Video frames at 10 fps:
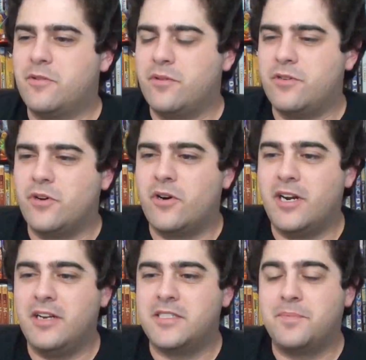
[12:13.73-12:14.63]
the door,
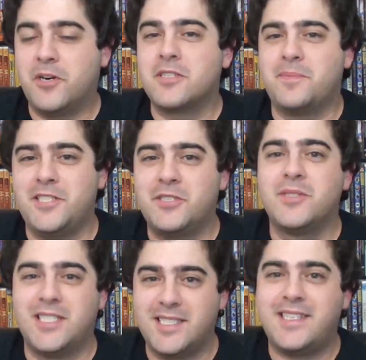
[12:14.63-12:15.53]
and it's supposed to be
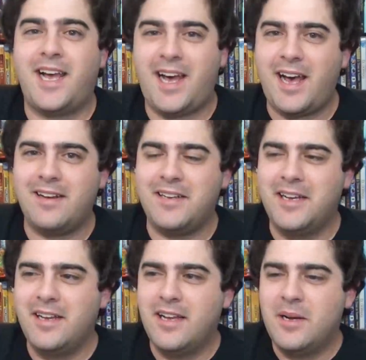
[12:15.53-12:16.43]
Seuss's dad,
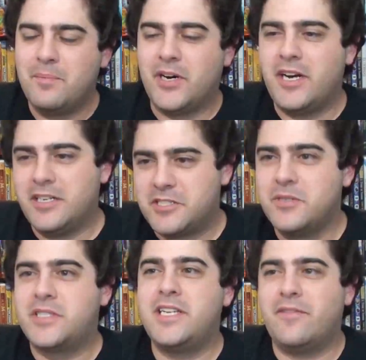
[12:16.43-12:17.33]
but
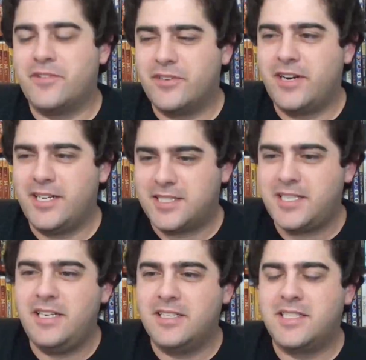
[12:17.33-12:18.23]
Seuss never has
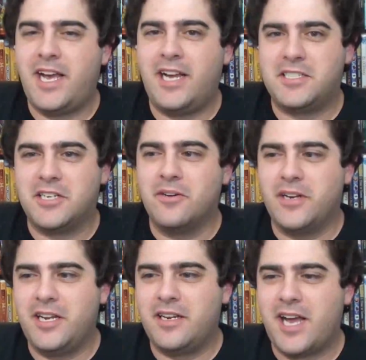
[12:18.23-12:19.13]
seen his dad, so
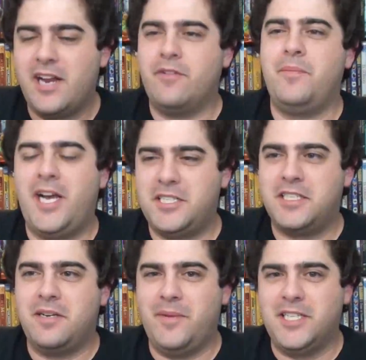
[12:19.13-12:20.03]
he kind of
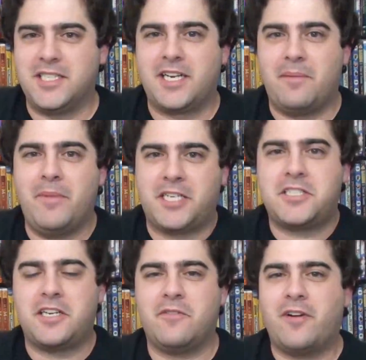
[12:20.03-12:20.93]
imagined him as like a
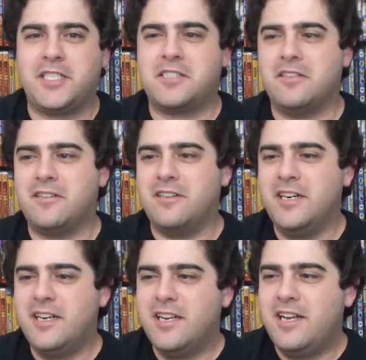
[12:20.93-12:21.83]
Mexican wrestler.
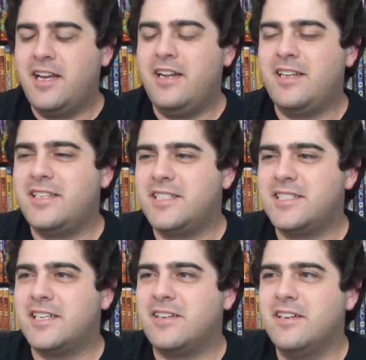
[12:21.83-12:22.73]

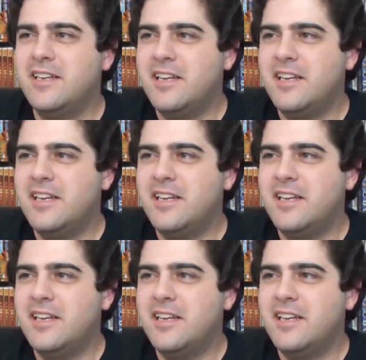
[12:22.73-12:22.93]
So